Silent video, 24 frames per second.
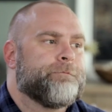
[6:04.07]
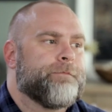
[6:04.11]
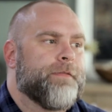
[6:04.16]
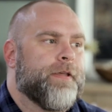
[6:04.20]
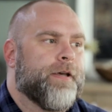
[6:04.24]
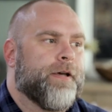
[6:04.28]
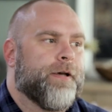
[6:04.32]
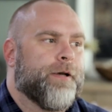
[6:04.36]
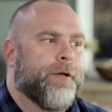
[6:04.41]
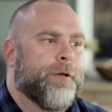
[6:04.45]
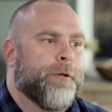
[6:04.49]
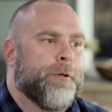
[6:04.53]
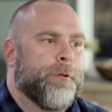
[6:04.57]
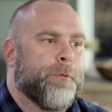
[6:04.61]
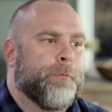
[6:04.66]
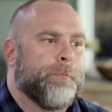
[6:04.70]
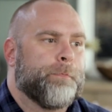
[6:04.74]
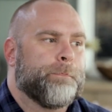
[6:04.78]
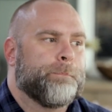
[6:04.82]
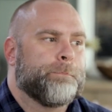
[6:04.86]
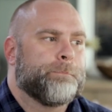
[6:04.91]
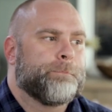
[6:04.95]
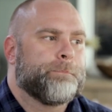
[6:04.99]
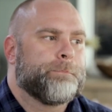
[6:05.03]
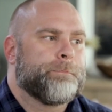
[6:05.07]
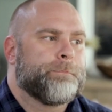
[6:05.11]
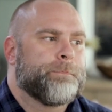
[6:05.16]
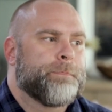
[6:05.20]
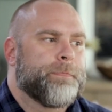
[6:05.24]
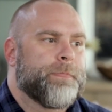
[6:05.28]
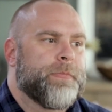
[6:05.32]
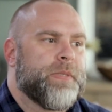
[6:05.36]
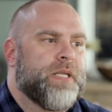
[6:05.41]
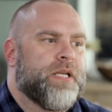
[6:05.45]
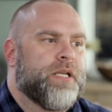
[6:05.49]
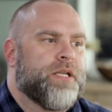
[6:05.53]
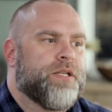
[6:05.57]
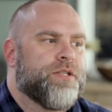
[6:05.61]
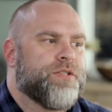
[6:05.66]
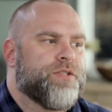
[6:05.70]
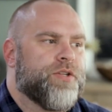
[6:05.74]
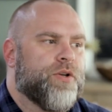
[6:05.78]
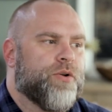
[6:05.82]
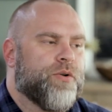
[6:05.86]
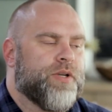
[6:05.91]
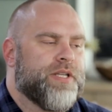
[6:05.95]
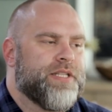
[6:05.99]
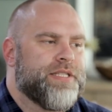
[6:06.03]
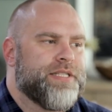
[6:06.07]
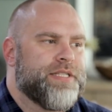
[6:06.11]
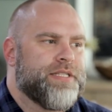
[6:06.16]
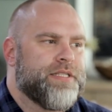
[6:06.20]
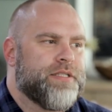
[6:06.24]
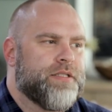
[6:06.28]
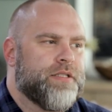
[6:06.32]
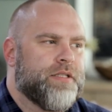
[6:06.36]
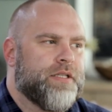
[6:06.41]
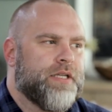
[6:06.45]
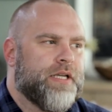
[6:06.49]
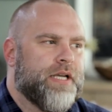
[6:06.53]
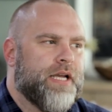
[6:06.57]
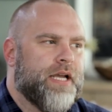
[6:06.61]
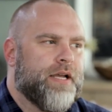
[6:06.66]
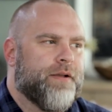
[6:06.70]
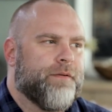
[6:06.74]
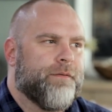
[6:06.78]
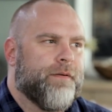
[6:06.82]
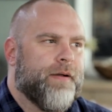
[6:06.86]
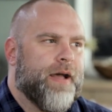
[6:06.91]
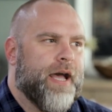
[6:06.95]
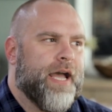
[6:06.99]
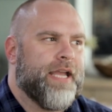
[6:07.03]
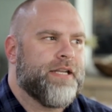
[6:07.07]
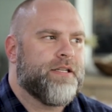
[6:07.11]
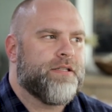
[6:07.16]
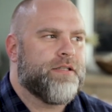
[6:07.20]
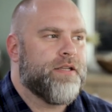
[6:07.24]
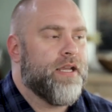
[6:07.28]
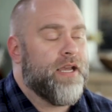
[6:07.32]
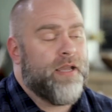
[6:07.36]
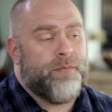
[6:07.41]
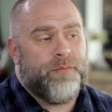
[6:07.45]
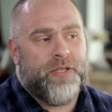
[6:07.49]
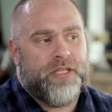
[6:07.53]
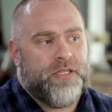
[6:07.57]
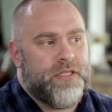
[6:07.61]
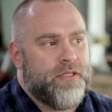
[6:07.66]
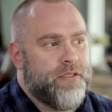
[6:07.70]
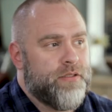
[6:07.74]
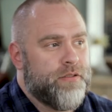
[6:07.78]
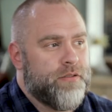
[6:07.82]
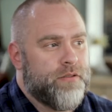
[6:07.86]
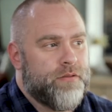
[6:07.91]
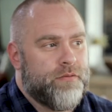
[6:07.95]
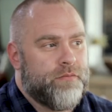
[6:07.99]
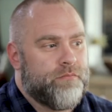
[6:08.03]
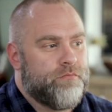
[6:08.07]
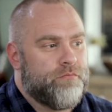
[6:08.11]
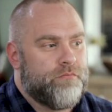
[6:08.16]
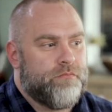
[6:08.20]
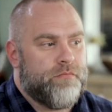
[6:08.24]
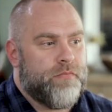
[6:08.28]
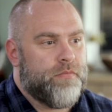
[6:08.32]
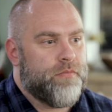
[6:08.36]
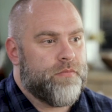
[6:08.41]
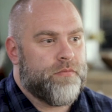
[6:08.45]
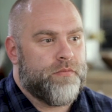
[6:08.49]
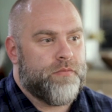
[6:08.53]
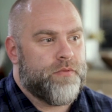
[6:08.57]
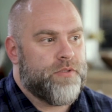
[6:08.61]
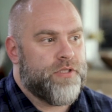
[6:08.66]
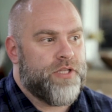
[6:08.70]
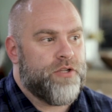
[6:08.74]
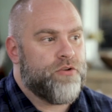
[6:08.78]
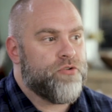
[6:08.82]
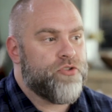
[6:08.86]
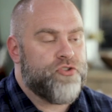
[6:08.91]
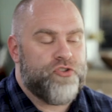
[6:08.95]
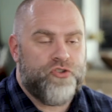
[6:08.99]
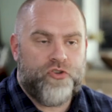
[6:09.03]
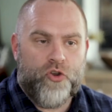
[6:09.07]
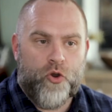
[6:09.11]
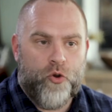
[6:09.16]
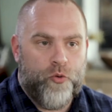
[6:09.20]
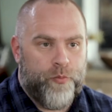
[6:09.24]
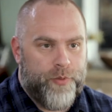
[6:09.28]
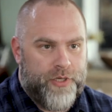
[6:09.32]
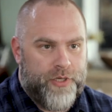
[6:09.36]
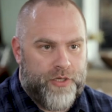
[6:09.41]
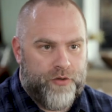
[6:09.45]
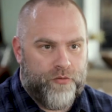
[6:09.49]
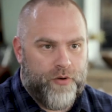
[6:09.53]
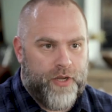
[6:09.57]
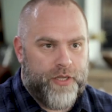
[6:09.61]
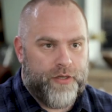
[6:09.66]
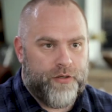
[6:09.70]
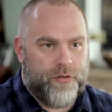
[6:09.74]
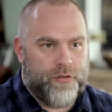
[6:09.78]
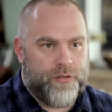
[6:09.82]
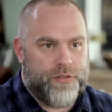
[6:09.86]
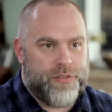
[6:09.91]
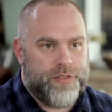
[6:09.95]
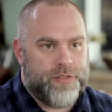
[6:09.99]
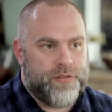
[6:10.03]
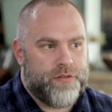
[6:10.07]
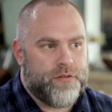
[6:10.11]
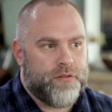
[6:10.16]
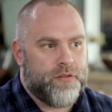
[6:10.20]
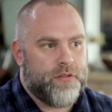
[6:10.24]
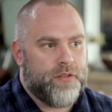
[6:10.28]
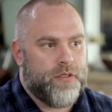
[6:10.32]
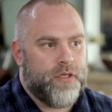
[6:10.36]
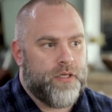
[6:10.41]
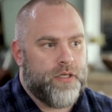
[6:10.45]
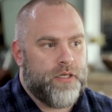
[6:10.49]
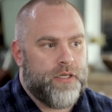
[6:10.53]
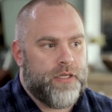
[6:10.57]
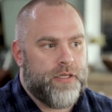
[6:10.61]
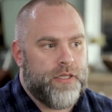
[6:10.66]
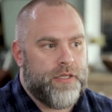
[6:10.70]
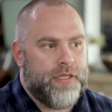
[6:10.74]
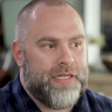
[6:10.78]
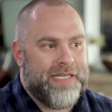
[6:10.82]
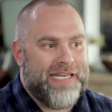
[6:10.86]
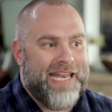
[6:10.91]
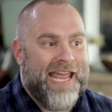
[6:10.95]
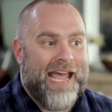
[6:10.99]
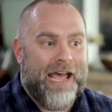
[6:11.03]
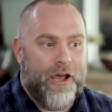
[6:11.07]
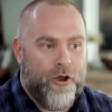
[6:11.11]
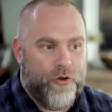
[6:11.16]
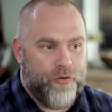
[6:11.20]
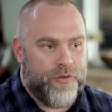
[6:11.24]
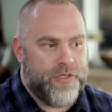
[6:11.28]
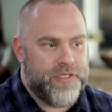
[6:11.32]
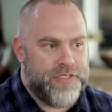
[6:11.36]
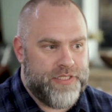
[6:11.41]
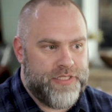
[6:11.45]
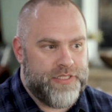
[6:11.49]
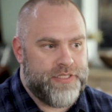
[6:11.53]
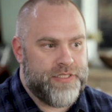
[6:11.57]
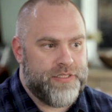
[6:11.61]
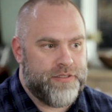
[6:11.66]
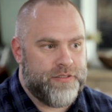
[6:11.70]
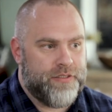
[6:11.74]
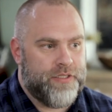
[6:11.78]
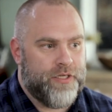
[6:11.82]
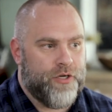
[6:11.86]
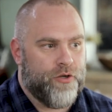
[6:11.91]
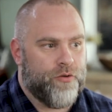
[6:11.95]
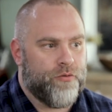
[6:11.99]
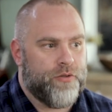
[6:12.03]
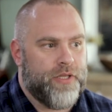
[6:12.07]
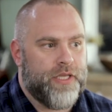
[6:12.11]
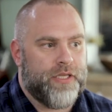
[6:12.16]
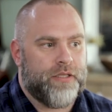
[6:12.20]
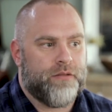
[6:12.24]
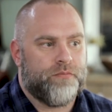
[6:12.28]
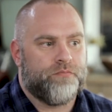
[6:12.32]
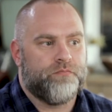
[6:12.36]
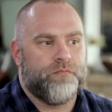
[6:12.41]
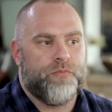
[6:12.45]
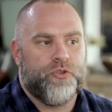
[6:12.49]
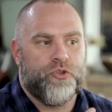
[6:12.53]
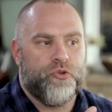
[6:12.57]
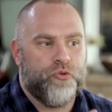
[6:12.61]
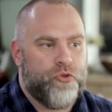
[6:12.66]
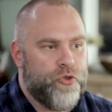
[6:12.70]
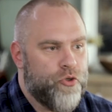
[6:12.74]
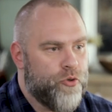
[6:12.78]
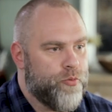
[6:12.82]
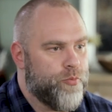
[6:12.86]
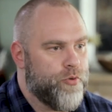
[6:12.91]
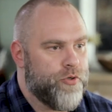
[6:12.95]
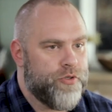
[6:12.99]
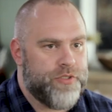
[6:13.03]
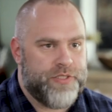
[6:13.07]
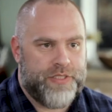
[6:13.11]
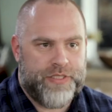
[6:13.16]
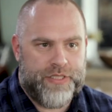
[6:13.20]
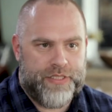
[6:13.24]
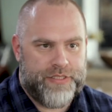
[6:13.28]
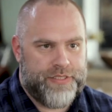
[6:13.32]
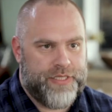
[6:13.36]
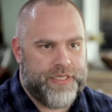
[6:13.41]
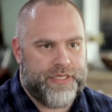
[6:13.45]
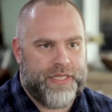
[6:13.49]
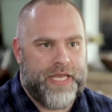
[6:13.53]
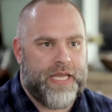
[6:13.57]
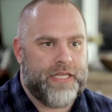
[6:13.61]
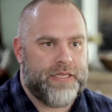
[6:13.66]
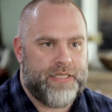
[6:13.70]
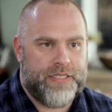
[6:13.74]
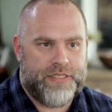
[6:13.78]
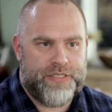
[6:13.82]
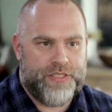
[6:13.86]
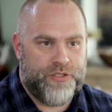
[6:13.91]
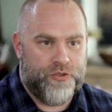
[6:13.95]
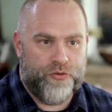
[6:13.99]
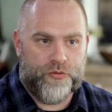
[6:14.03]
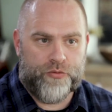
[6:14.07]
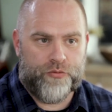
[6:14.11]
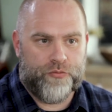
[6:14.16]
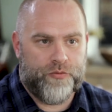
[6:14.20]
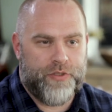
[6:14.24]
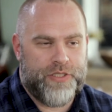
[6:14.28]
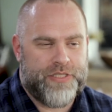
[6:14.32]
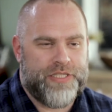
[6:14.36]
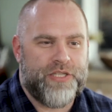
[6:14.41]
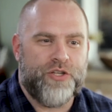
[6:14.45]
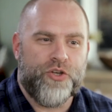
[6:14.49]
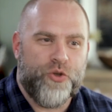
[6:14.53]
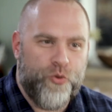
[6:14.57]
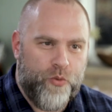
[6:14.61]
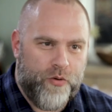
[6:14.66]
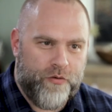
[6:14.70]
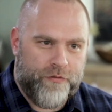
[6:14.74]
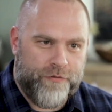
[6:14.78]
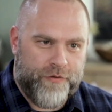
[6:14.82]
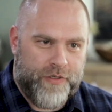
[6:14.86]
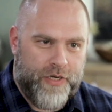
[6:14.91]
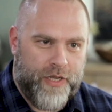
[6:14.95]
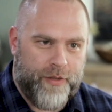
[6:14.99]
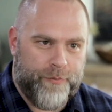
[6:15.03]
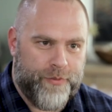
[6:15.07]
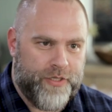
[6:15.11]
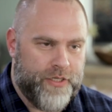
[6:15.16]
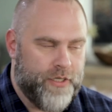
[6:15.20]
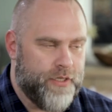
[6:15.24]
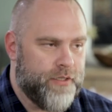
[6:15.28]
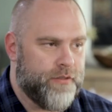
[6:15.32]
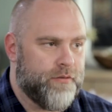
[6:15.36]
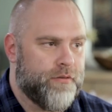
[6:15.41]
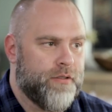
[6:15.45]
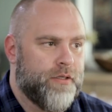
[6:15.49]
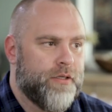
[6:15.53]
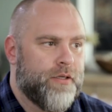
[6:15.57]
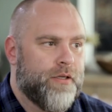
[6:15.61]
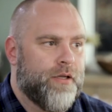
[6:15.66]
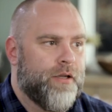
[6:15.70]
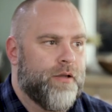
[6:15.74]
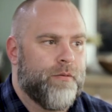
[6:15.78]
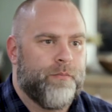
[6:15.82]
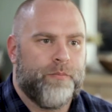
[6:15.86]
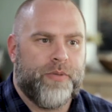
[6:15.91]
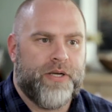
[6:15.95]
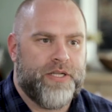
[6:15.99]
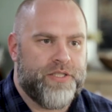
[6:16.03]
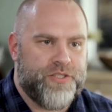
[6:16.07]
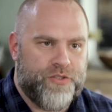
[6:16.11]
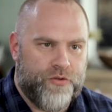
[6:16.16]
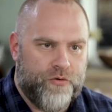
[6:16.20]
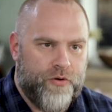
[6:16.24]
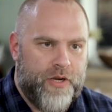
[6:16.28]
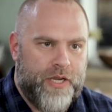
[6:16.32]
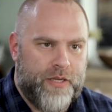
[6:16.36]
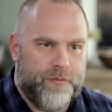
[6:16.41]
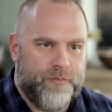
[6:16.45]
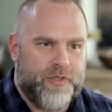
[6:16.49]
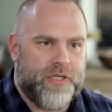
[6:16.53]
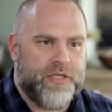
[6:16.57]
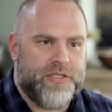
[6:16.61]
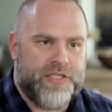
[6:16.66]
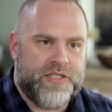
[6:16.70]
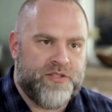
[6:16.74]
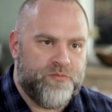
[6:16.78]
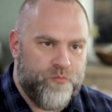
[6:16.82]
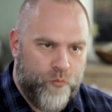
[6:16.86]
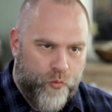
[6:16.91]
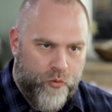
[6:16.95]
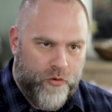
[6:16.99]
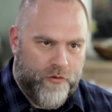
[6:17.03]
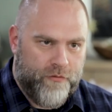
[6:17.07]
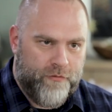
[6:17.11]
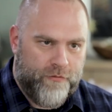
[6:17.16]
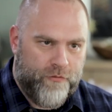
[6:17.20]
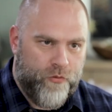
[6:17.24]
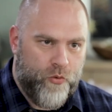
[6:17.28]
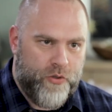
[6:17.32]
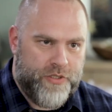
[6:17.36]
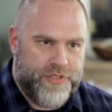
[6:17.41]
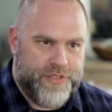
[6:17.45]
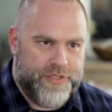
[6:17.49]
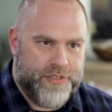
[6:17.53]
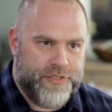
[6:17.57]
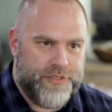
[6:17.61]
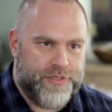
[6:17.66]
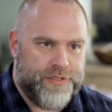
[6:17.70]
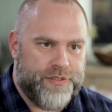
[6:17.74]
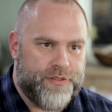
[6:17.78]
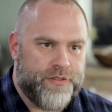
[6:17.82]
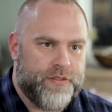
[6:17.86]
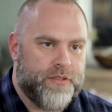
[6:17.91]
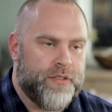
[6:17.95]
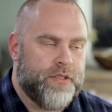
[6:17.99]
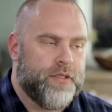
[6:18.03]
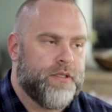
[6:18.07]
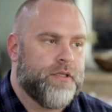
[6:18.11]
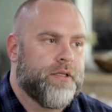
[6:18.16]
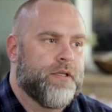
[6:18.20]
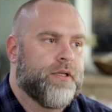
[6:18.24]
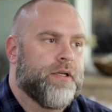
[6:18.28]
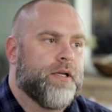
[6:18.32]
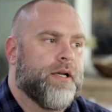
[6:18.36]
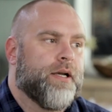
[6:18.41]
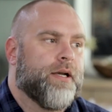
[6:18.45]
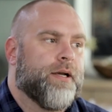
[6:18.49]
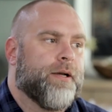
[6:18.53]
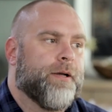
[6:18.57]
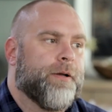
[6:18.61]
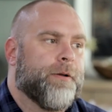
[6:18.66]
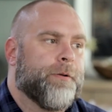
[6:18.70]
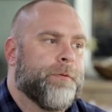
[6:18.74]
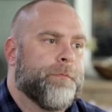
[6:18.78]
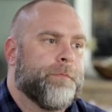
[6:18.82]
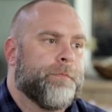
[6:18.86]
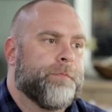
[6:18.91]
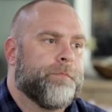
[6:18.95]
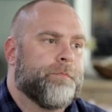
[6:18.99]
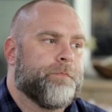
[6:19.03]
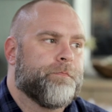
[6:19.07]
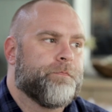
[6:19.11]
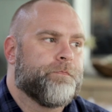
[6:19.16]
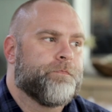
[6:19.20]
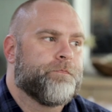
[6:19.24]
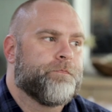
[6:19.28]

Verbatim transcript: Um, so it's, I, I mean, there's so many writers, and now this is, you know, like YouTubers and things like that. That's a new, it's a newer phenomenon, but it's great because it's more voices. Um,